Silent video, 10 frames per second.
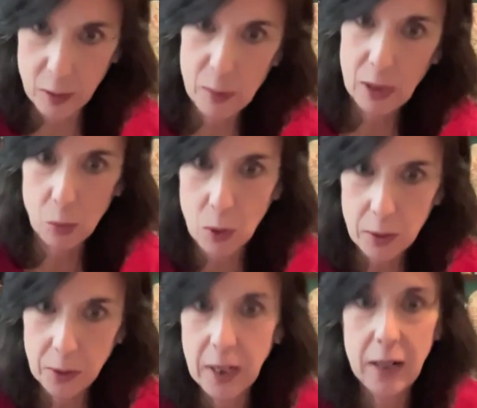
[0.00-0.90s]
about
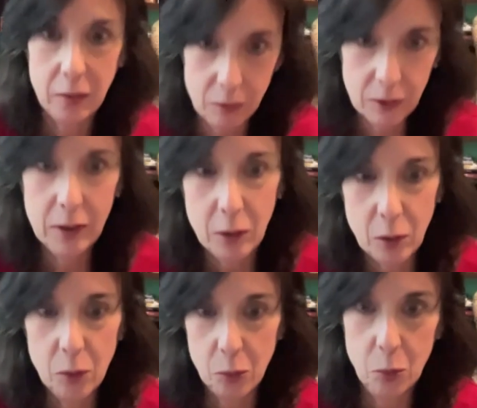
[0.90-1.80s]
Watergate,
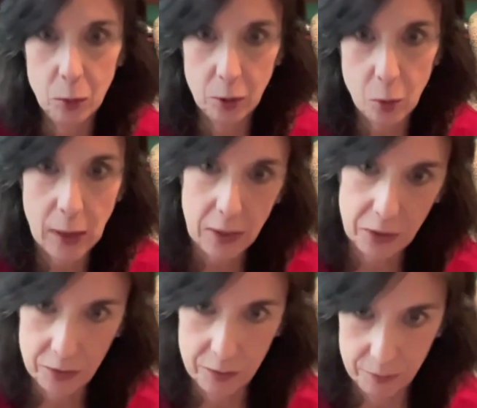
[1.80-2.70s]
were correct.